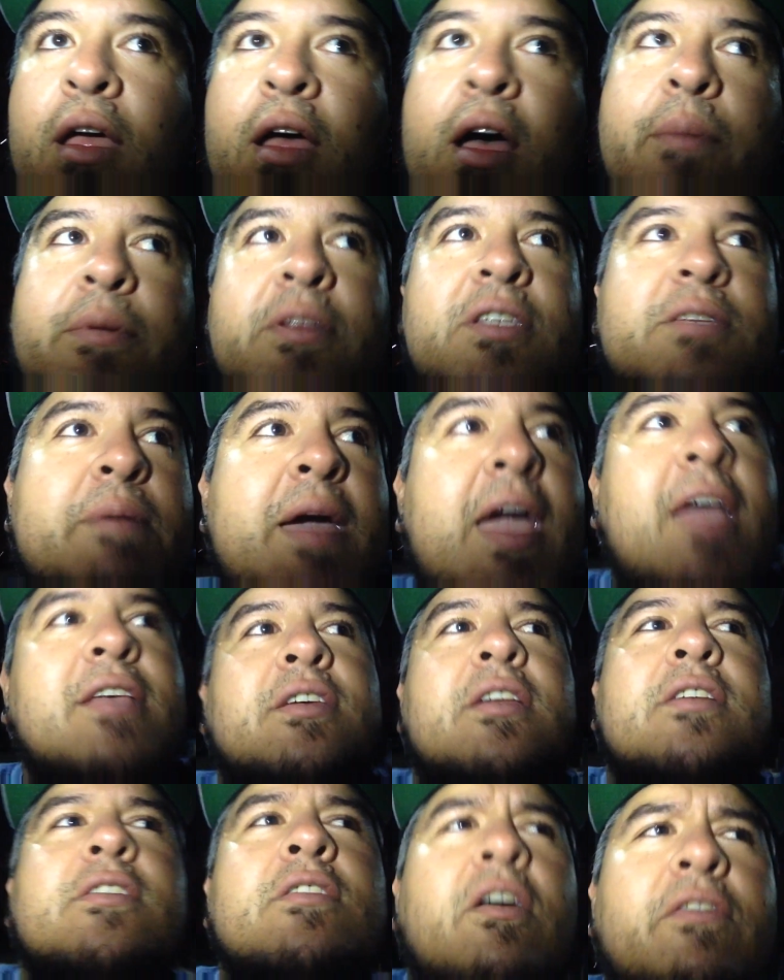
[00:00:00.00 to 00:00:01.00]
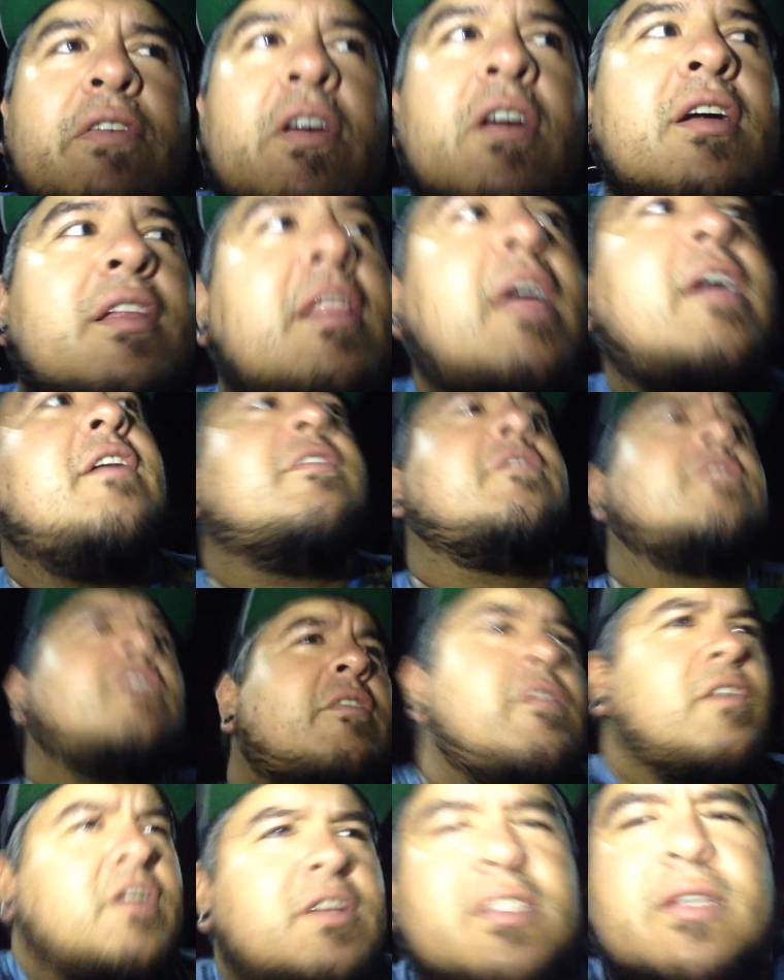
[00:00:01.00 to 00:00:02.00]
up in space and it's all very like it's
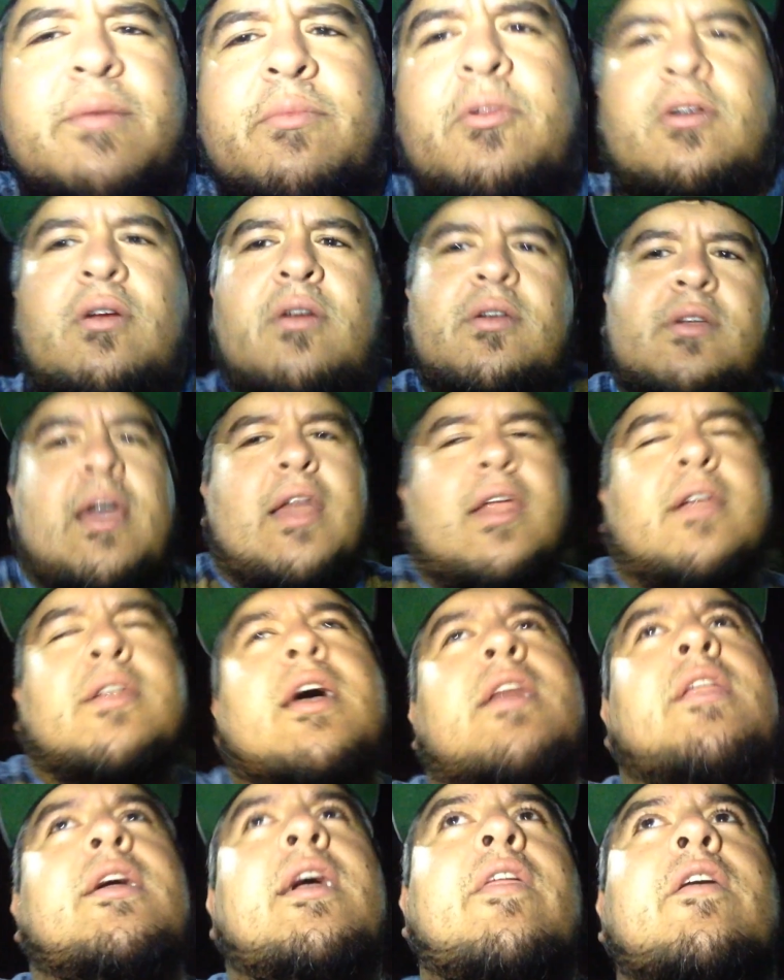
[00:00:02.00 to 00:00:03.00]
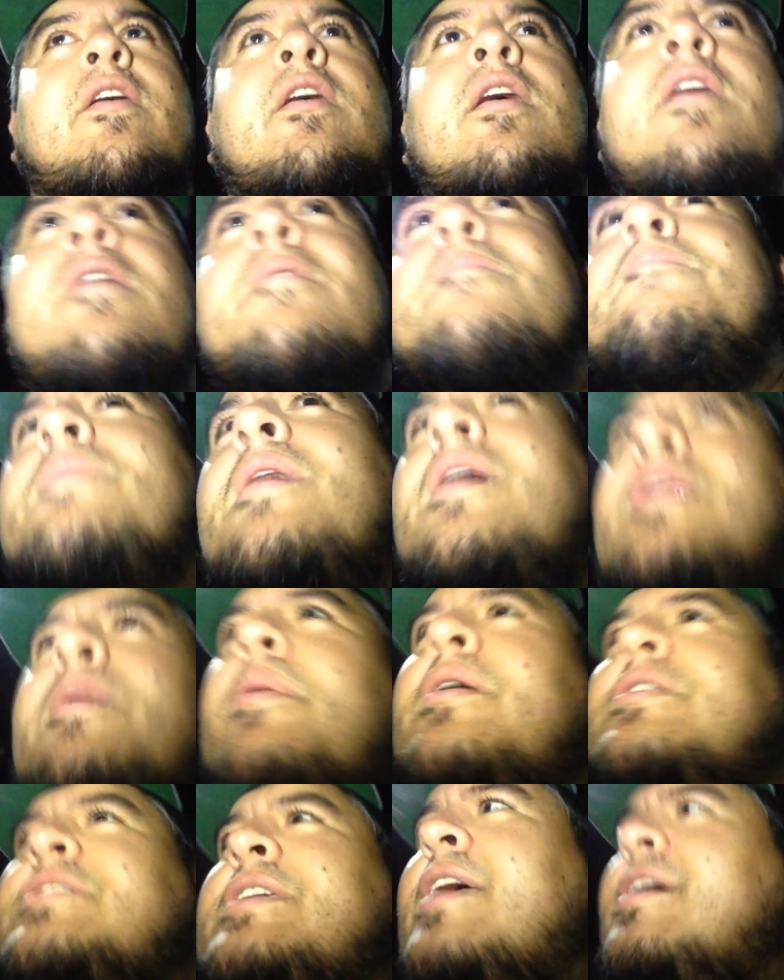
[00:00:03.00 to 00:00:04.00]
all very similar and kind of tied together and
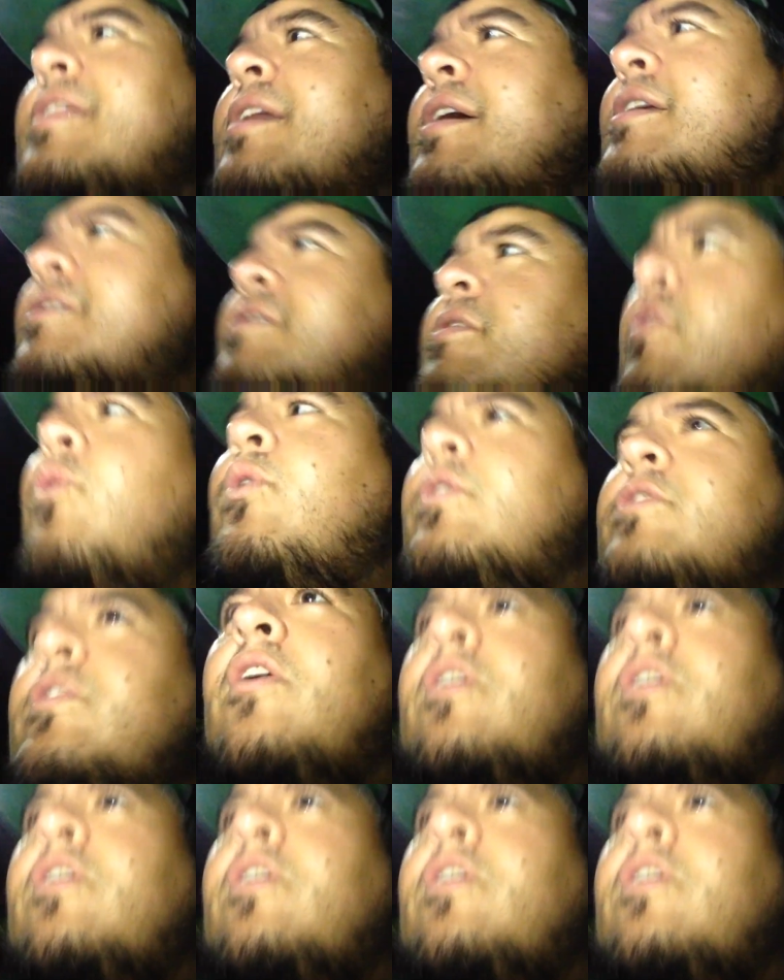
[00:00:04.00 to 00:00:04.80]
i'm not saying like it's oh it's